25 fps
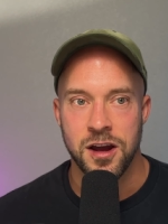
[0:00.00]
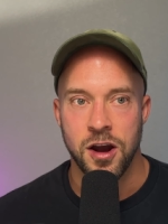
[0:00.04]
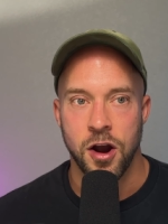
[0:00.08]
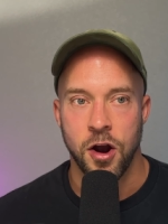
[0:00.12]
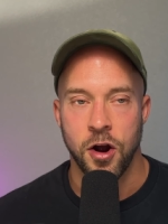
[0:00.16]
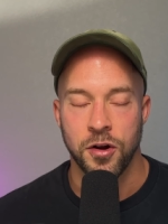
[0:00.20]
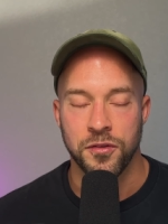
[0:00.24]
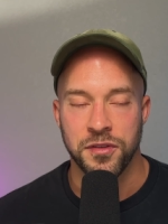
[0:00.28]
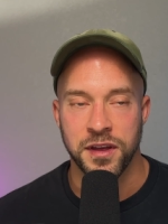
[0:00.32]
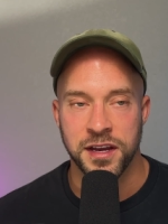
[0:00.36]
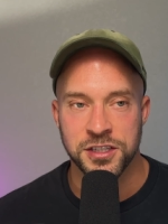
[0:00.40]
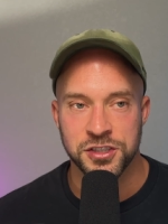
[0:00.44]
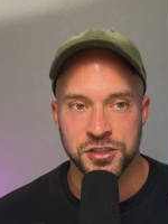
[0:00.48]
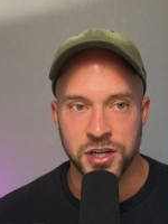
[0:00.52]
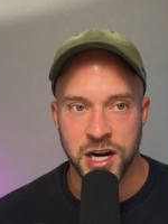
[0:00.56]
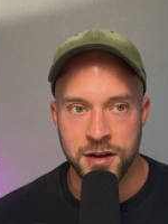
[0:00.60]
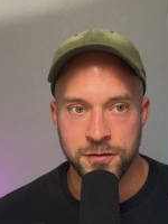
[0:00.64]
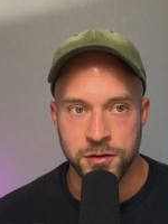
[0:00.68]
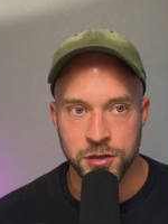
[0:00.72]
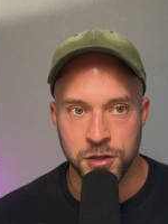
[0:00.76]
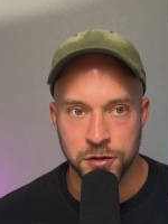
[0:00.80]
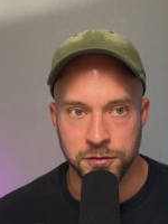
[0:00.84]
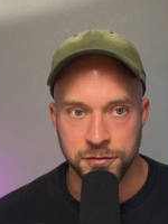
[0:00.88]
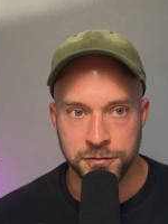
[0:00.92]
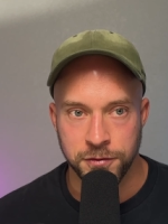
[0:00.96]
are they
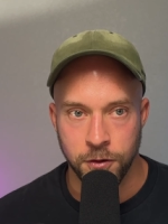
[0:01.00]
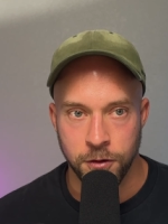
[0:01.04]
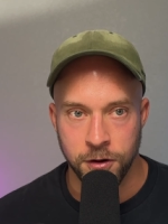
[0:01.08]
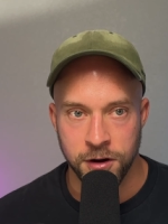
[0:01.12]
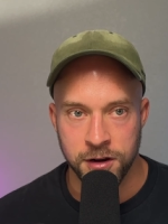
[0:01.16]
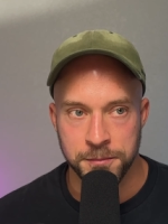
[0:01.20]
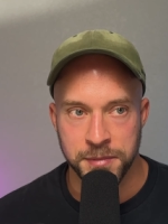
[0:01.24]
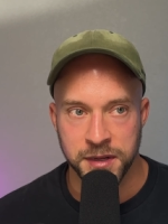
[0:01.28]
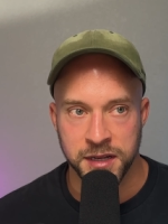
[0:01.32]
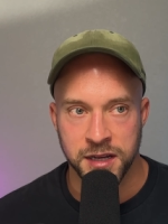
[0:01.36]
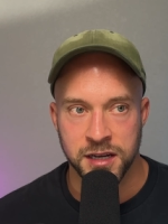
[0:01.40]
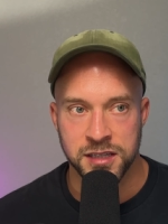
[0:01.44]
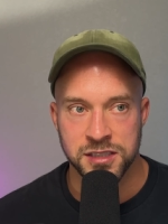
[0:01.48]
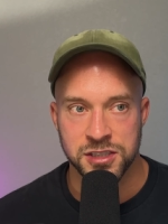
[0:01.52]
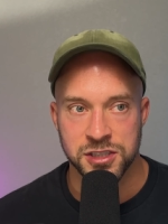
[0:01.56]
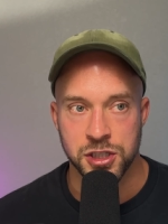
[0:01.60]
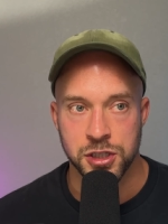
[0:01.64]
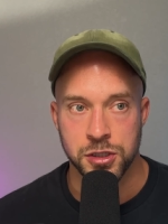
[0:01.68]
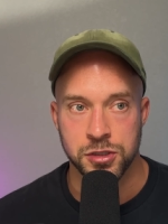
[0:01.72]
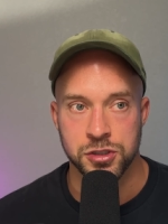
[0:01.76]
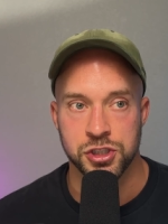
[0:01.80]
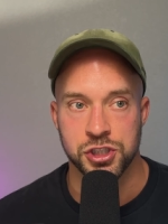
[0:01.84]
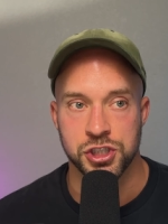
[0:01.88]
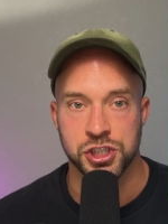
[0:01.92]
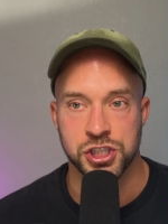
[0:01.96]
driving you forward because you
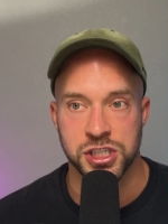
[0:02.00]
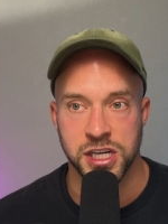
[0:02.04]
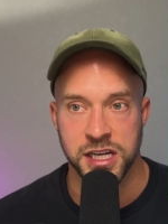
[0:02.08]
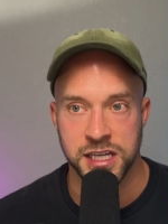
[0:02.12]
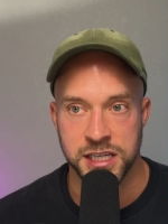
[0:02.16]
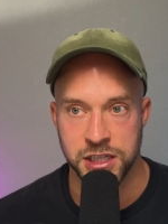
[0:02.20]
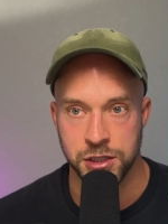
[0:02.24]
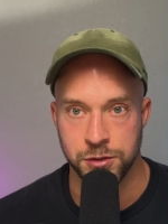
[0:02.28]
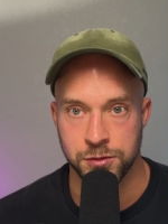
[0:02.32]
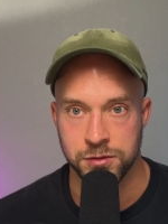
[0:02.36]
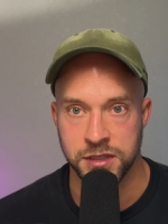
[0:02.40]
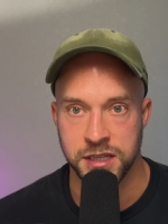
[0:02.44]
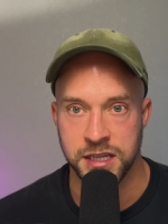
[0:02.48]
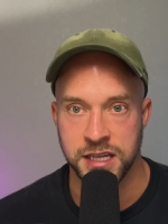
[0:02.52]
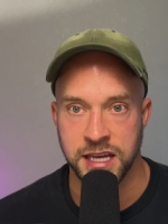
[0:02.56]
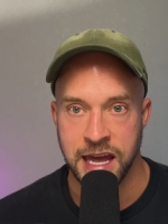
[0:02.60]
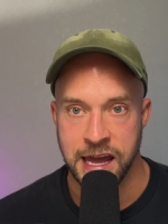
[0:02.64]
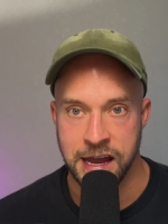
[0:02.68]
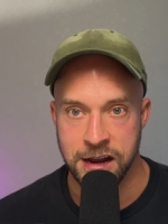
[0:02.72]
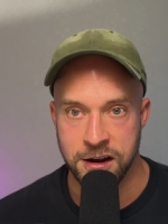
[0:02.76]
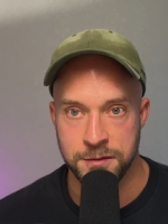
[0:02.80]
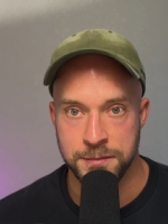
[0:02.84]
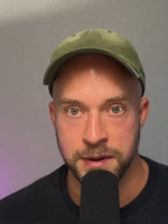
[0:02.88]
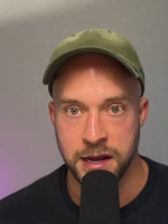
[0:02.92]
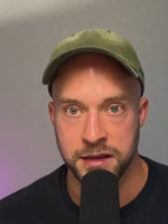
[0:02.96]
genuinely
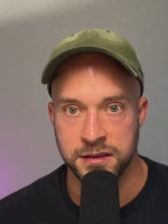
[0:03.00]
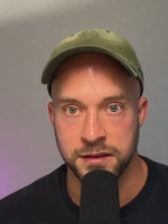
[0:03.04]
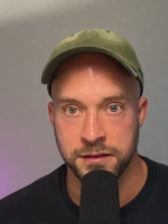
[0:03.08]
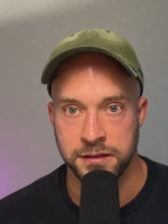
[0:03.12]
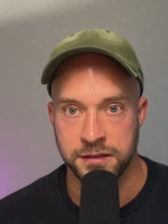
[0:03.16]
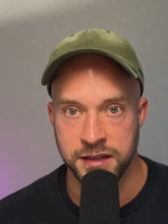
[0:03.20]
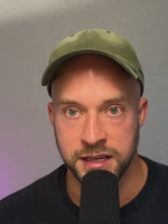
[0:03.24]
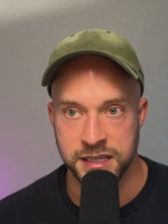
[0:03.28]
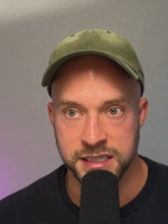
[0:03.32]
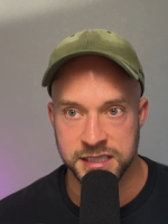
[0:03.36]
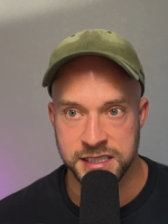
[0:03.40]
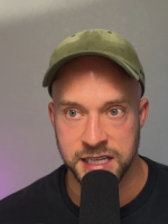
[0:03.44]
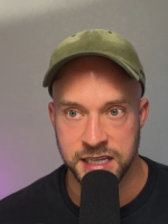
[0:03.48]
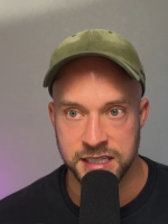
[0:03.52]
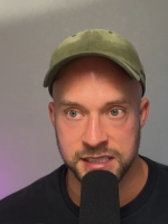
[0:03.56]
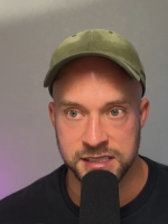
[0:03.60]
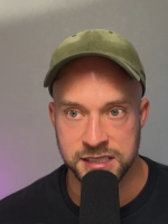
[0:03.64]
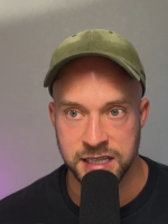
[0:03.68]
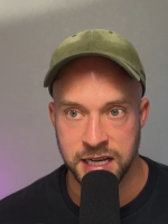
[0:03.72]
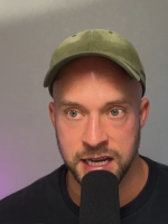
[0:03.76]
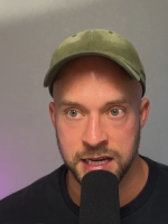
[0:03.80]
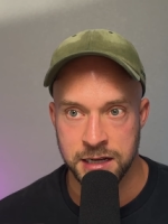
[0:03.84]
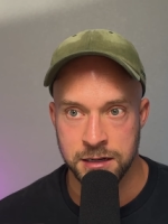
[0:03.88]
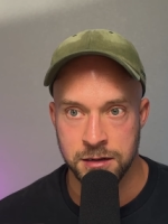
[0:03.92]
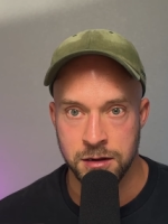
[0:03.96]
care about the things they
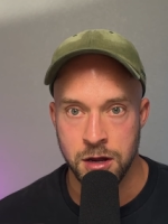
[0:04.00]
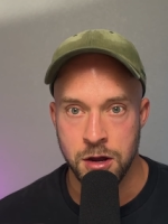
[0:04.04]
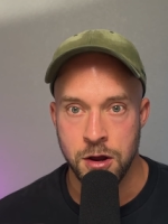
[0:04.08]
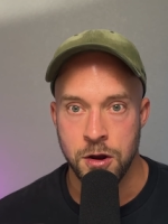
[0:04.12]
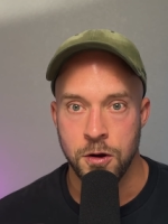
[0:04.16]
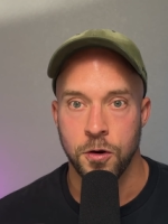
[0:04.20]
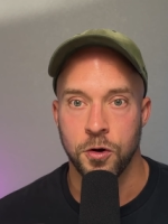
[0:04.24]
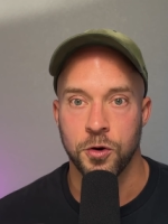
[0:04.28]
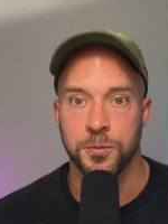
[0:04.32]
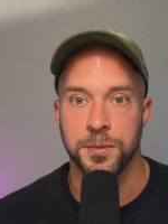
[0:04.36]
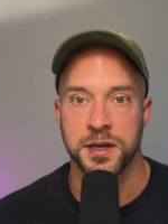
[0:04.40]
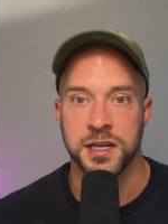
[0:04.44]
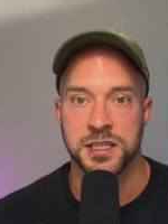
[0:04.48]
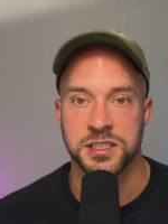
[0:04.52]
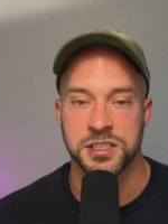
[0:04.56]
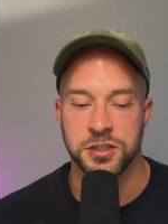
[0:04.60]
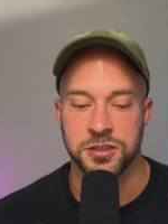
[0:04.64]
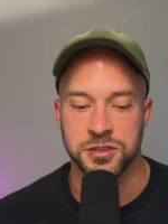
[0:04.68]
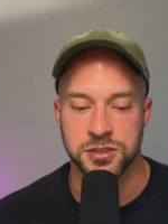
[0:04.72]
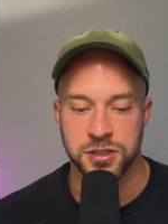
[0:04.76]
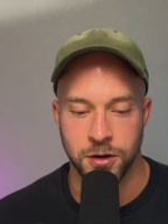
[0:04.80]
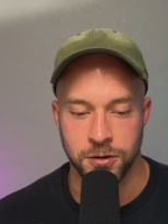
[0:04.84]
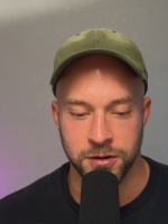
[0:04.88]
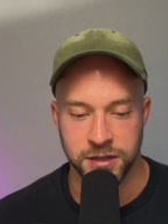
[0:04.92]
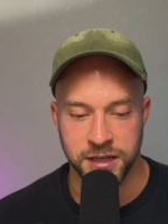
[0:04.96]
said or because you
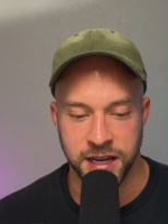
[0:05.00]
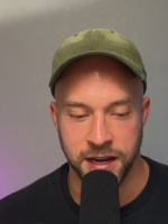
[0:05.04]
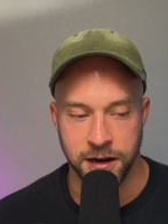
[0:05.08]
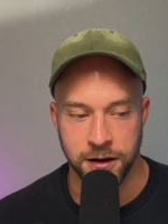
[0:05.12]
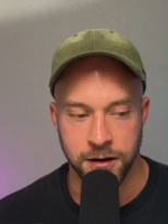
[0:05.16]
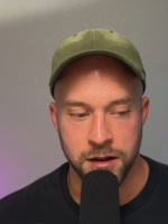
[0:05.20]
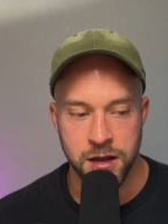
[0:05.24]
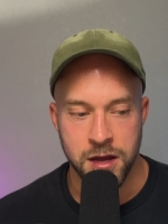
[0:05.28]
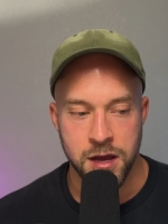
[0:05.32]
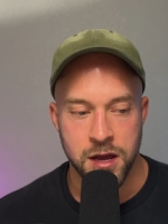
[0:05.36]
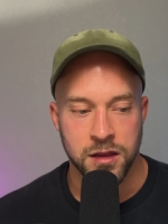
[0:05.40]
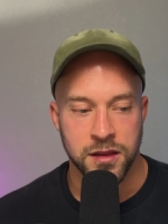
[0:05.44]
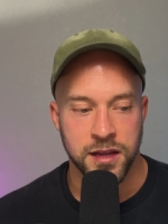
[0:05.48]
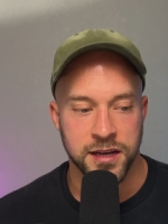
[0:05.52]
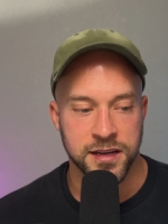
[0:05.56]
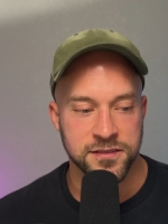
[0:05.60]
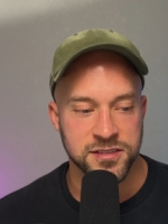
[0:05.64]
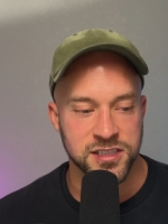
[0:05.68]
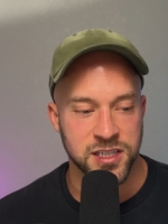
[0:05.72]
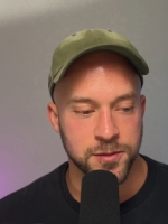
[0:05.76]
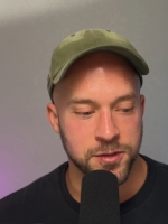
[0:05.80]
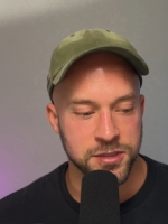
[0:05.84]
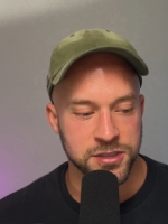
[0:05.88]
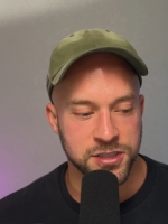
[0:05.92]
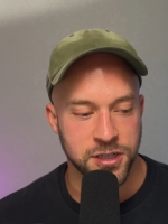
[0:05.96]
don't care? Like if
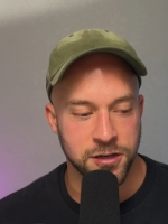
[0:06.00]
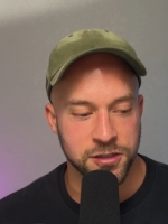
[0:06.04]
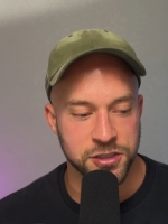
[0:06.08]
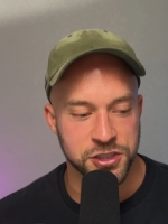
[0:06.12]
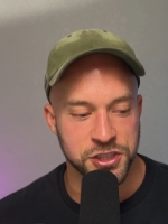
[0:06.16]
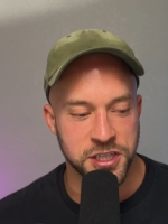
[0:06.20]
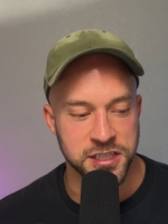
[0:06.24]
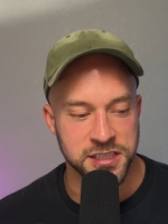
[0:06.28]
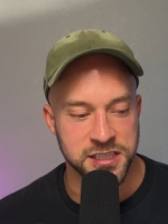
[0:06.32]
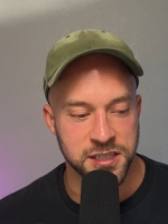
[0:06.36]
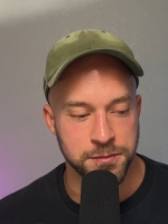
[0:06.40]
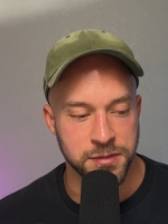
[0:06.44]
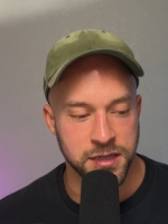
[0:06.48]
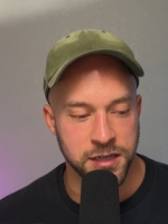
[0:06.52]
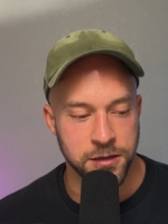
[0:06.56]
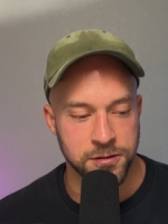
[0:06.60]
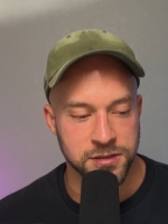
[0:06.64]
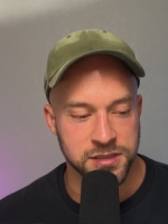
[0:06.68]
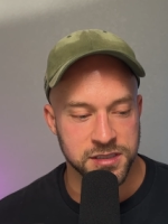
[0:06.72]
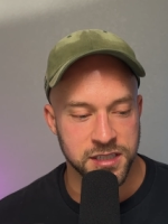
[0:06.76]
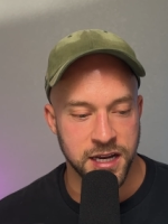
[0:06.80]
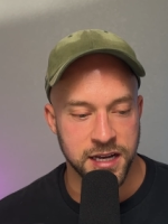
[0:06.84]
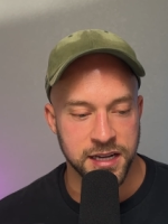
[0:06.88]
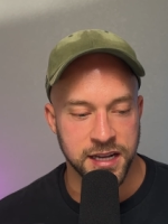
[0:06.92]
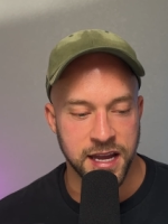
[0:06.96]
someone talked shit to me and
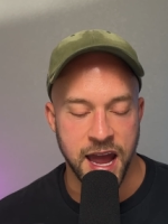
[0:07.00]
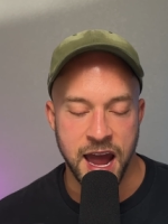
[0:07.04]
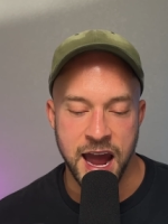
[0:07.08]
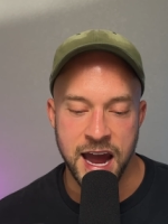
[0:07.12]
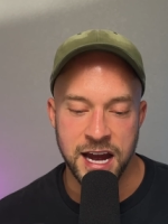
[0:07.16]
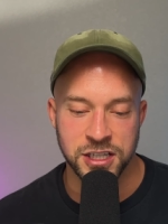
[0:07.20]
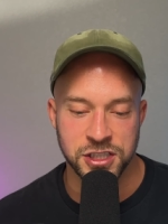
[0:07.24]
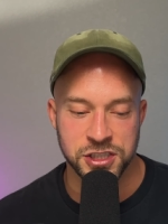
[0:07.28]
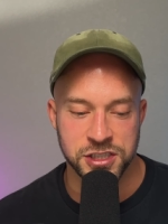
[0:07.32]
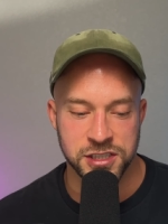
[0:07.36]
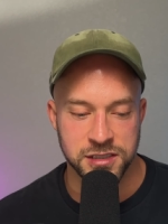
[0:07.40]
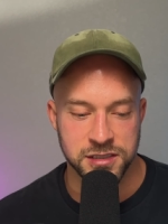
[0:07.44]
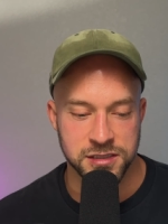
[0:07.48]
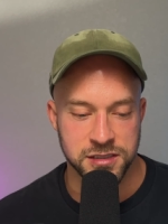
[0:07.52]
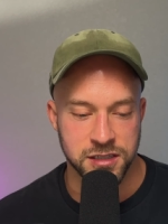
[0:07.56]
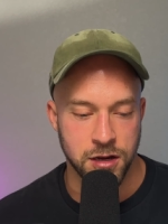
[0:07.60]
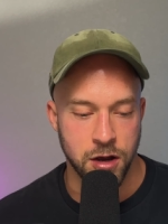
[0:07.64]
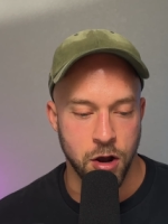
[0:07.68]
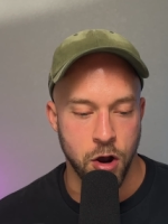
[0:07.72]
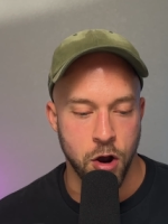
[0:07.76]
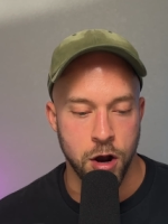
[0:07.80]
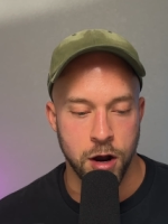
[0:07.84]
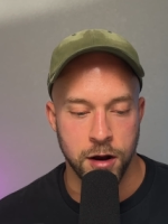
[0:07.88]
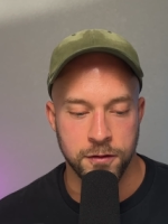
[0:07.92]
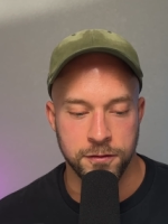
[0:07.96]
was like, Ashton's
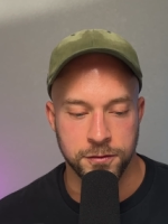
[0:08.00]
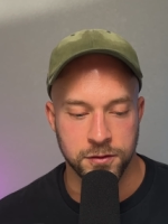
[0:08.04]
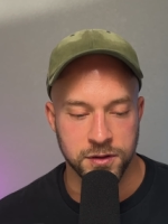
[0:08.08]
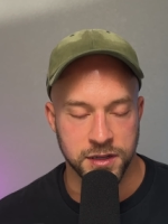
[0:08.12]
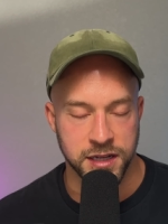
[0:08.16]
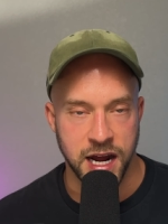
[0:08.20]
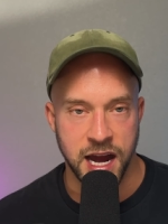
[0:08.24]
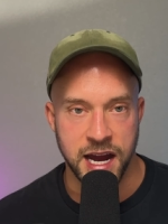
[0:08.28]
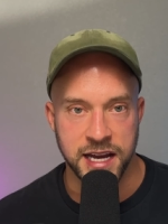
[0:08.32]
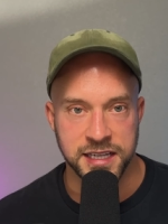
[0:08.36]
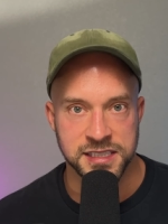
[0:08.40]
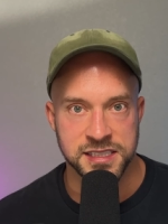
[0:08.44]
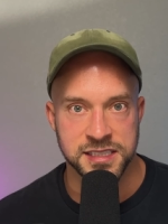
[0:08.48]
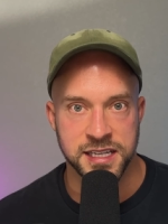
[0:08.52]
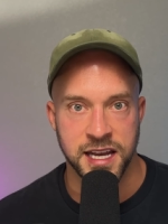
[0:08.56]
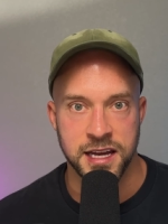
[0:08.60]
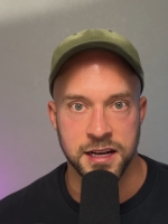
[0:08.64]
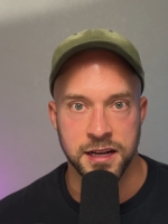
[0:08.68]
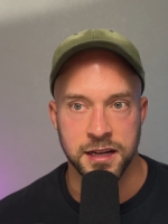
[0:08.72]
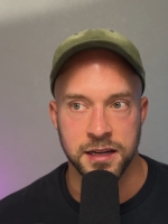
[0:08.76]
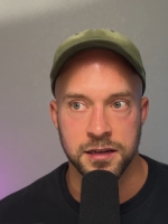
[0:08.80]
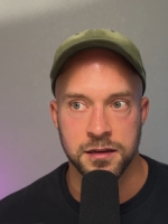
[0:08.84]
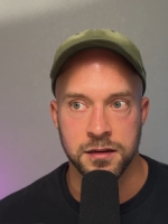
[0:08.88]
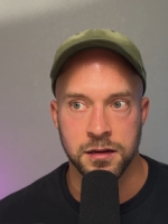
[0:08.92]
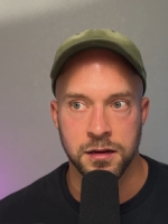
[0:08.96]
awful at ice
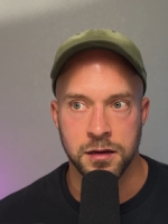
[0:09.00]
skating.